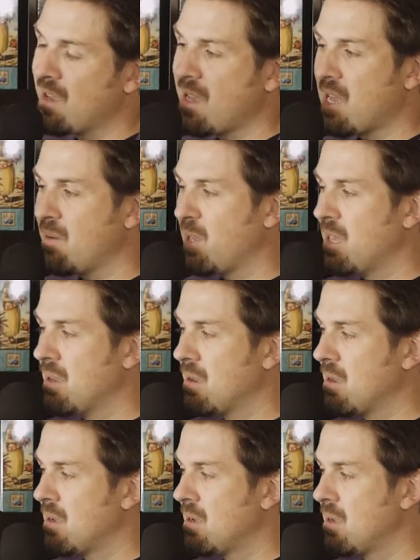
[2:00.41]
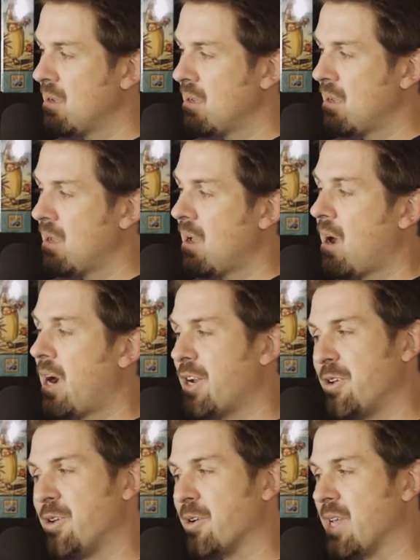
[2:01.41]
Amy. Yes. I know
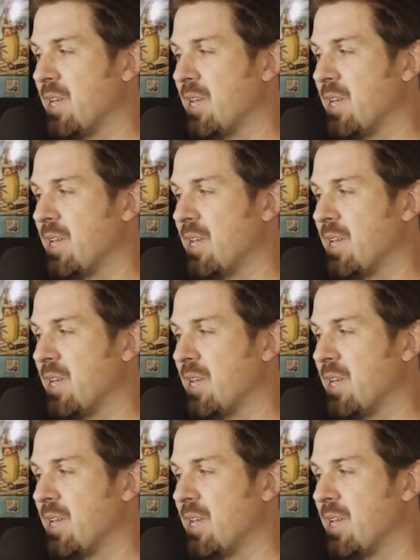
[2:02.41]
you're a